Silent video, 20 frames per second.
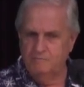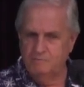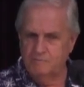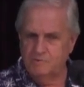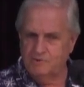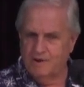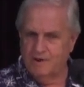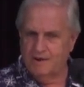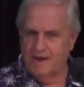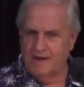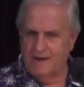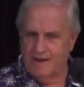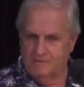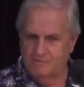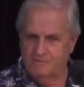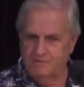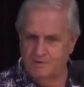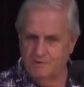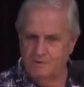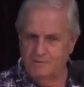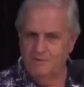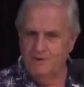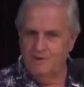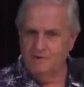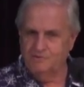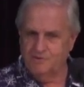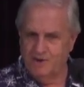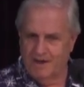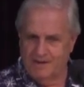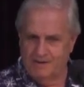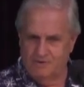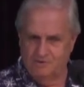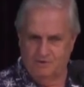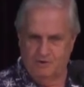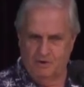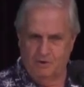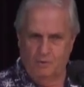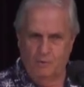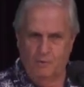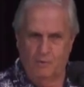so they have to change the
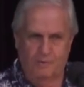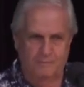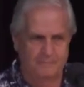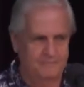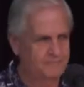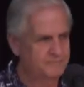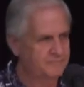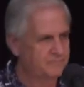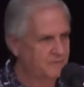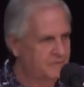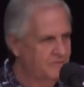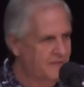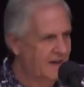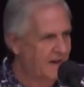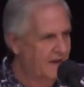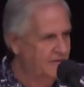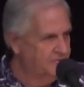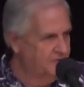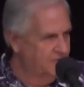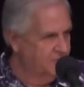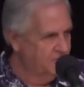law they have to